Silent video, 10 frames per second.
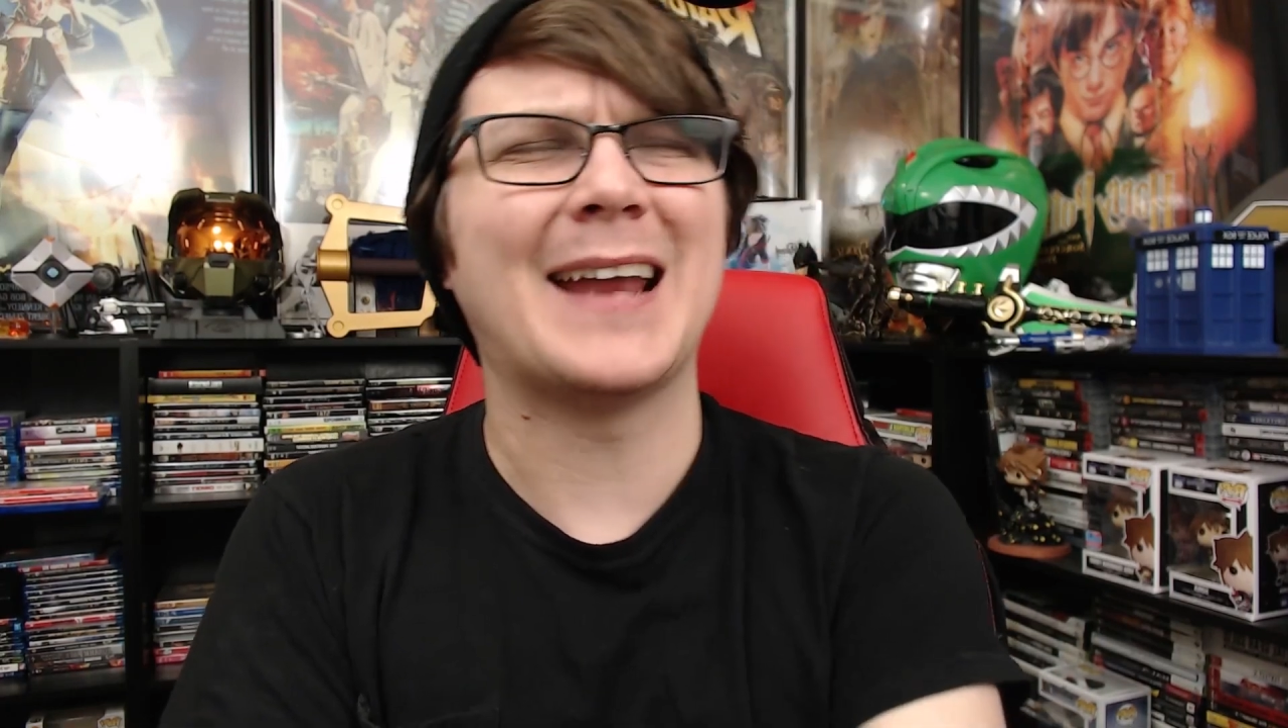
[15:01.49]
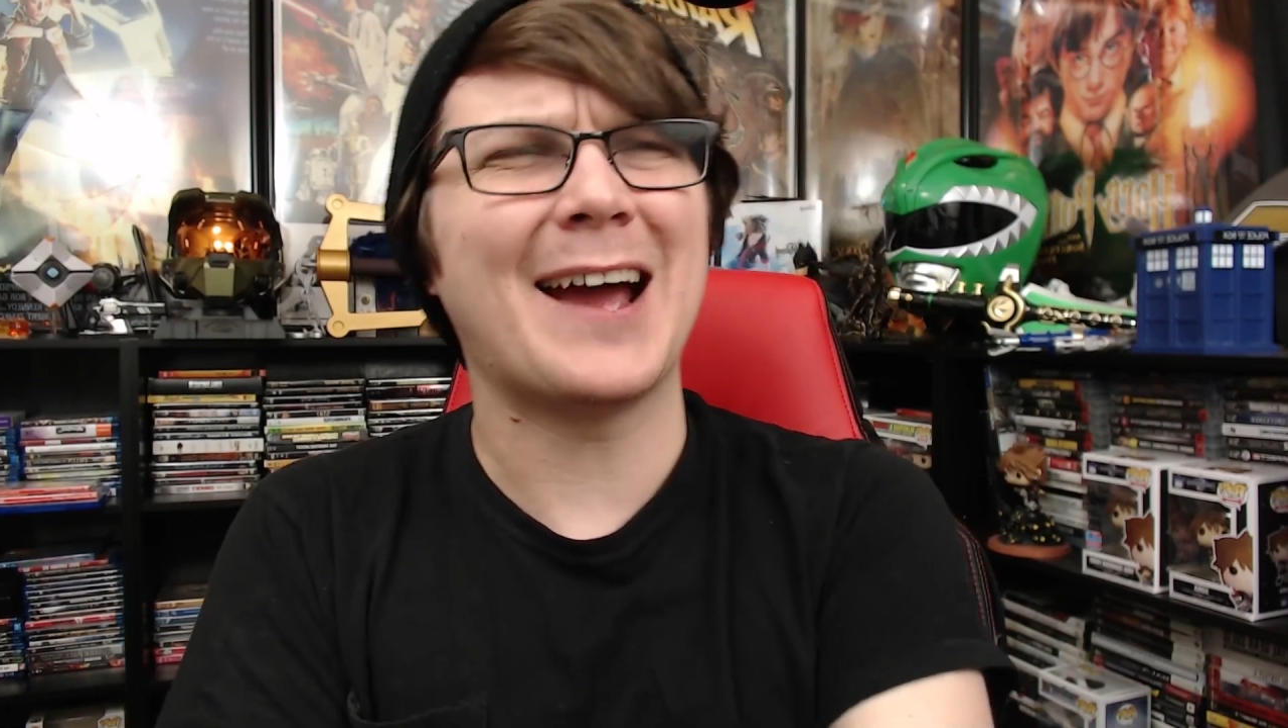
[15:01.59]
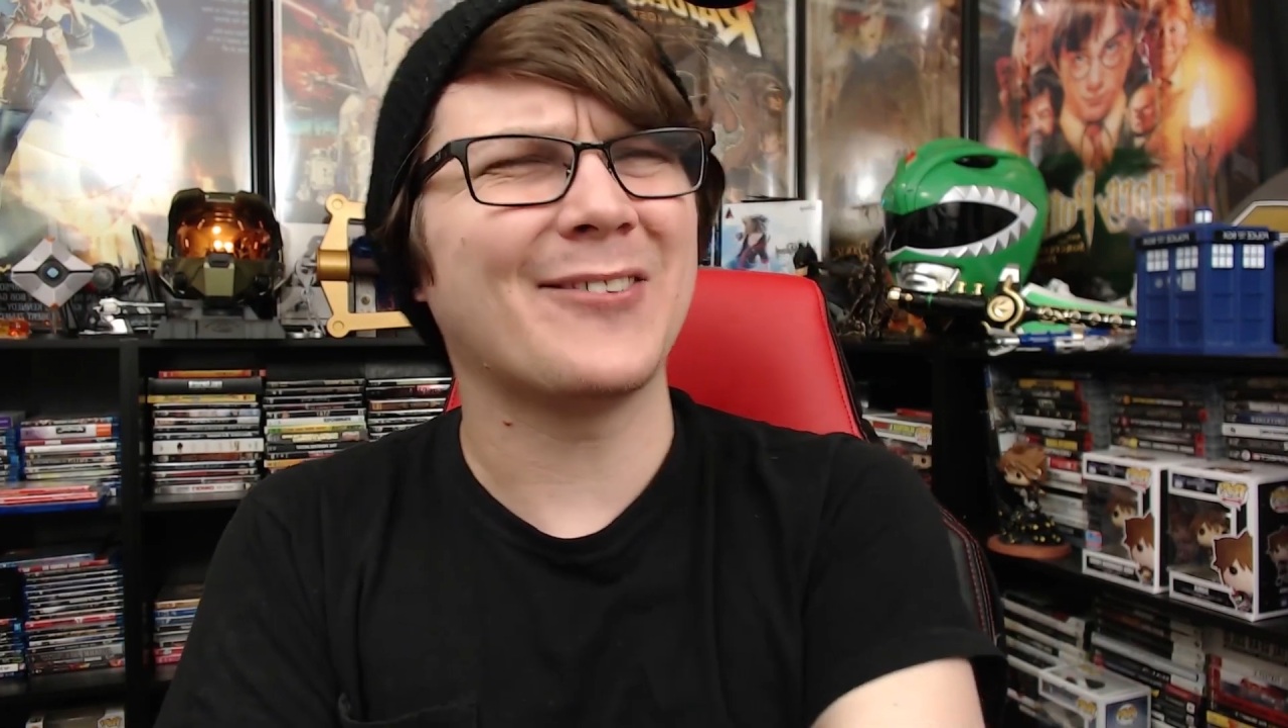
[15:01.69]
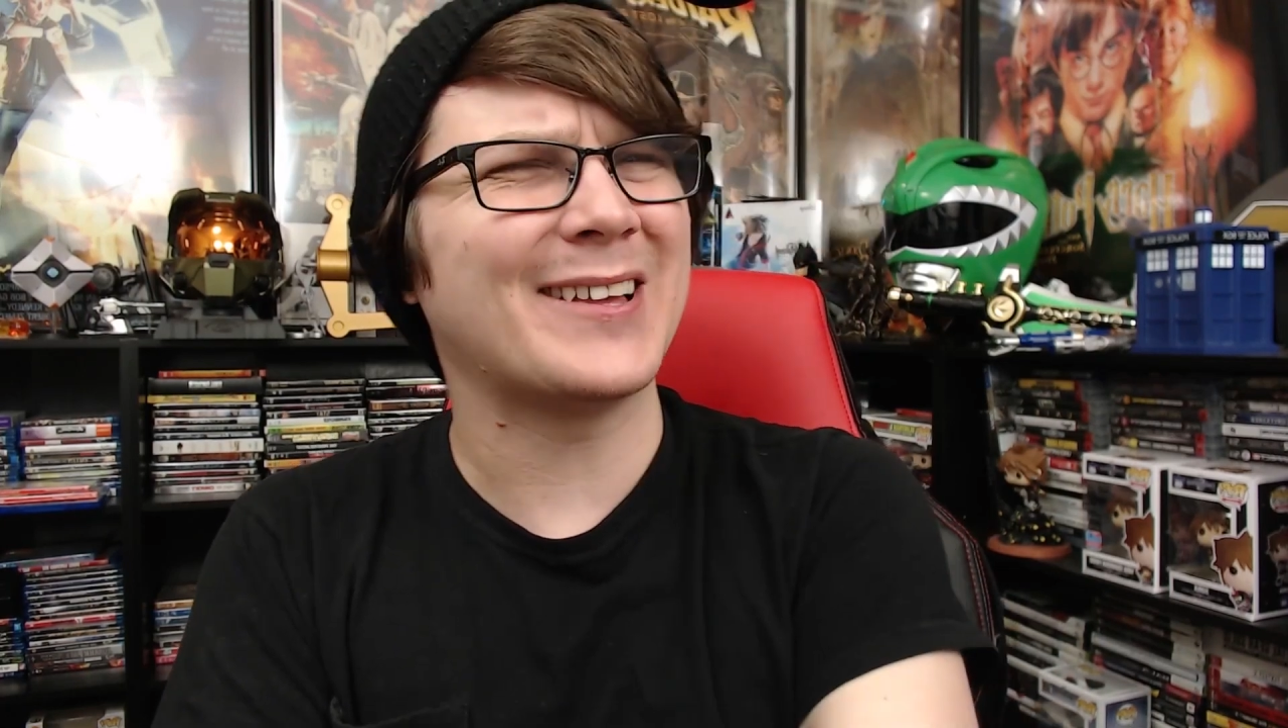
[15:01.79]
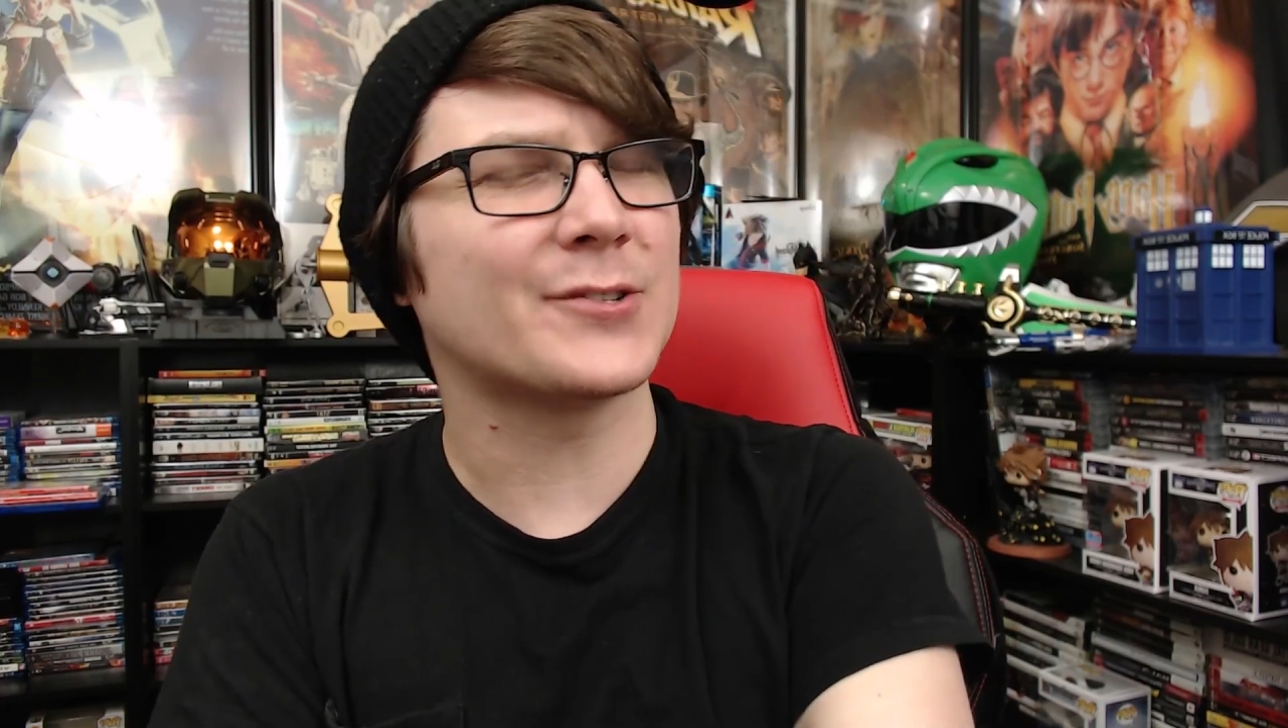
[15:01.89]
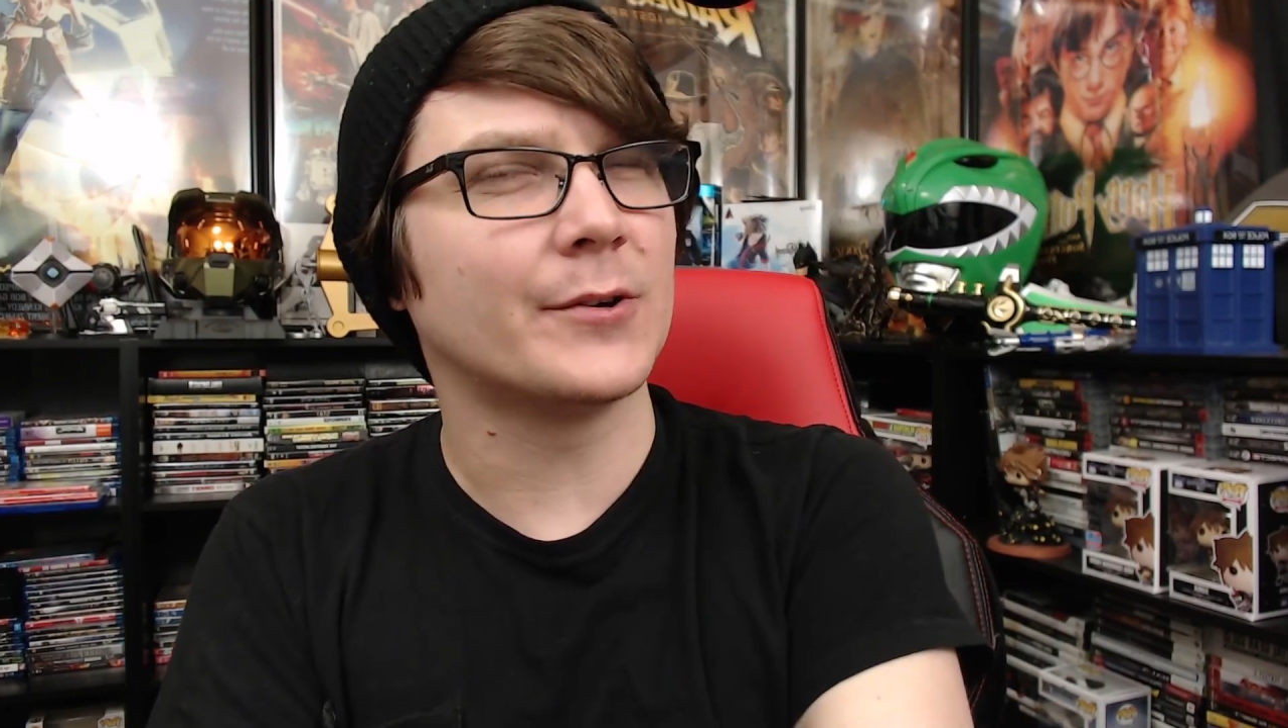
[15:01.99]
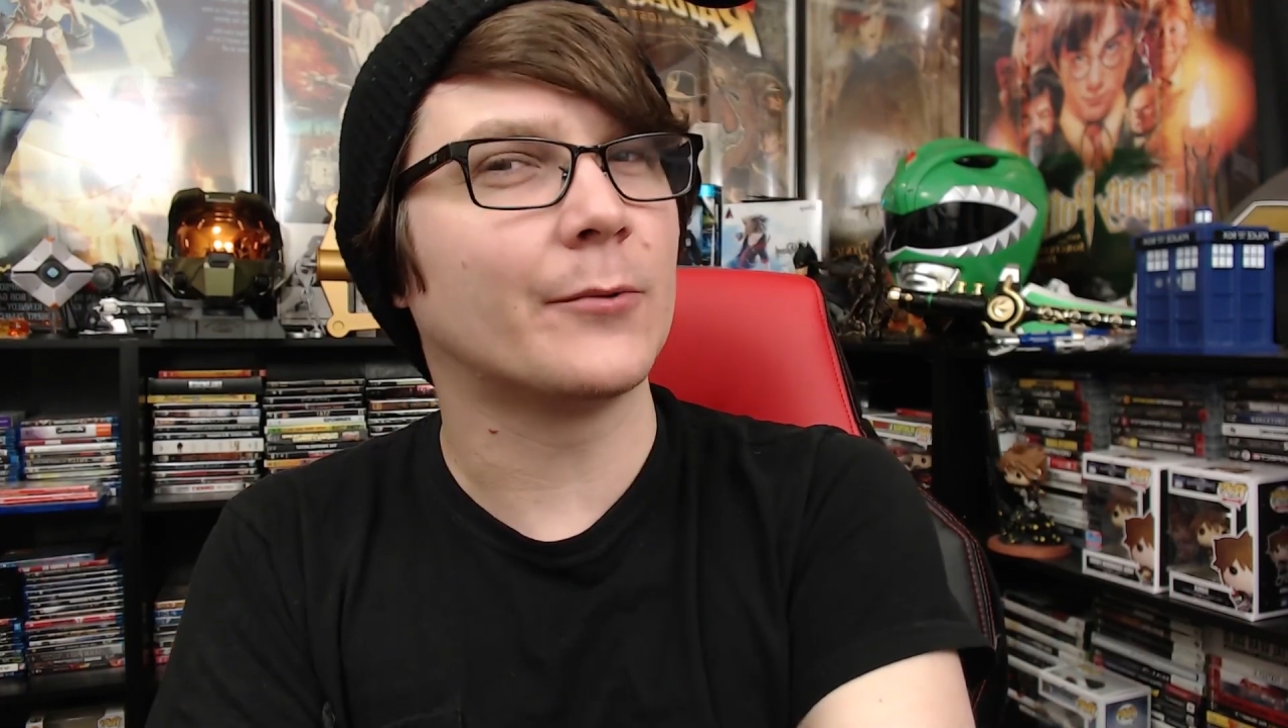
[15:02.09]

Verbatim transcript: how that's going to